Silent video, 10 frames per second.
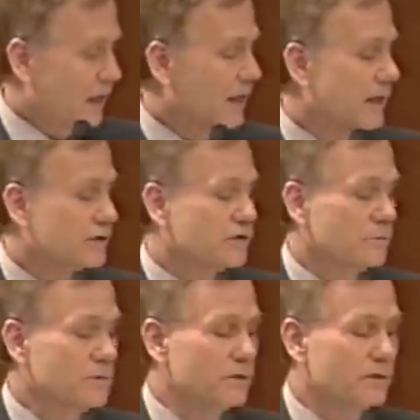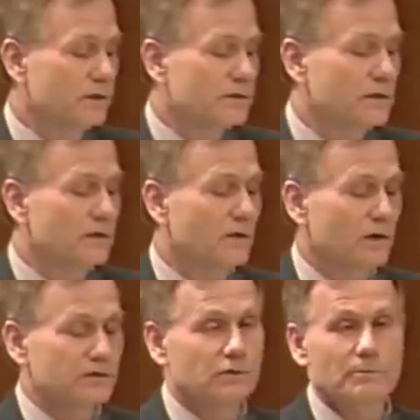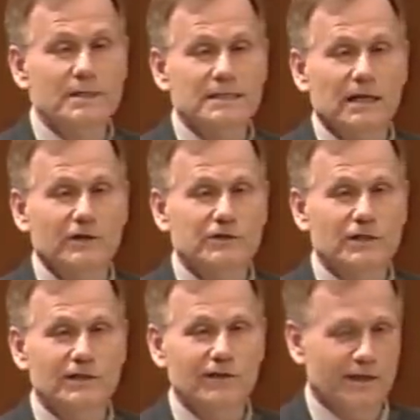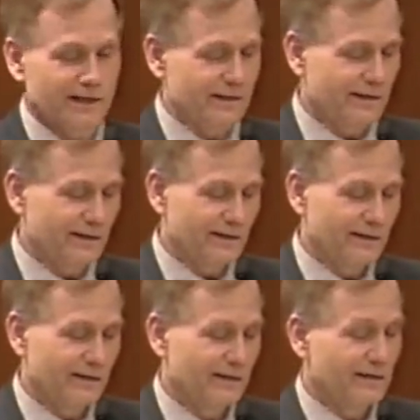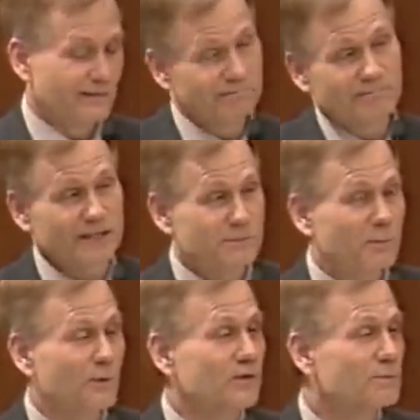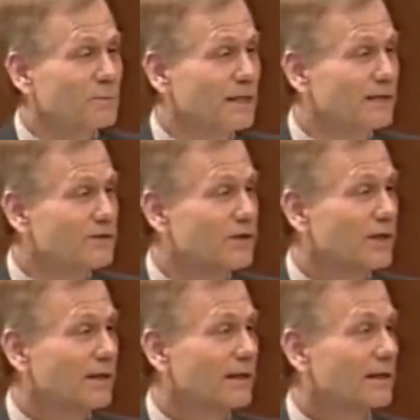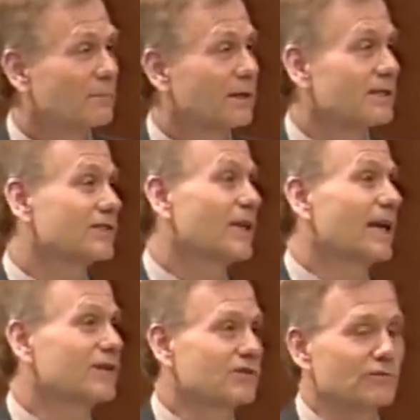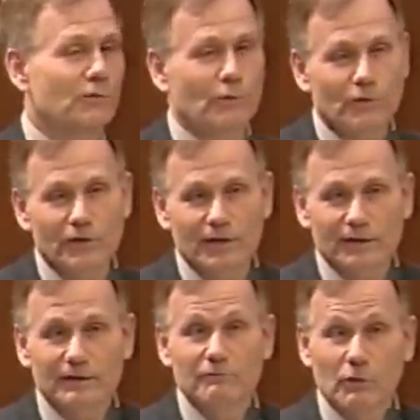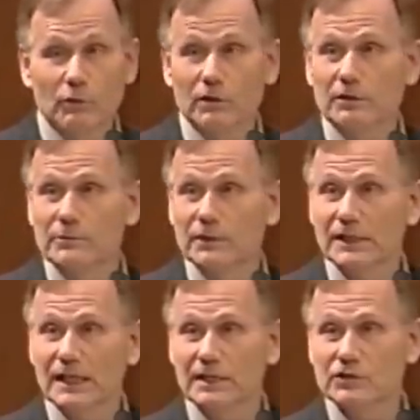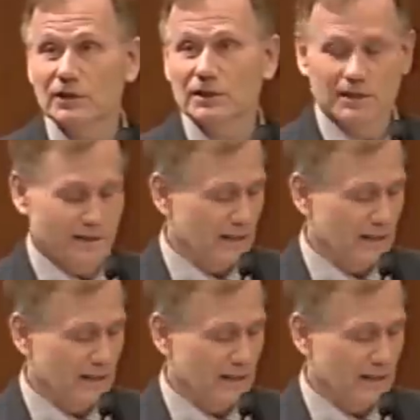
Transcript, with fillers: and extra mucus can cause you to misarticulate. That's poor speech, but it's extraordinary vocal communication.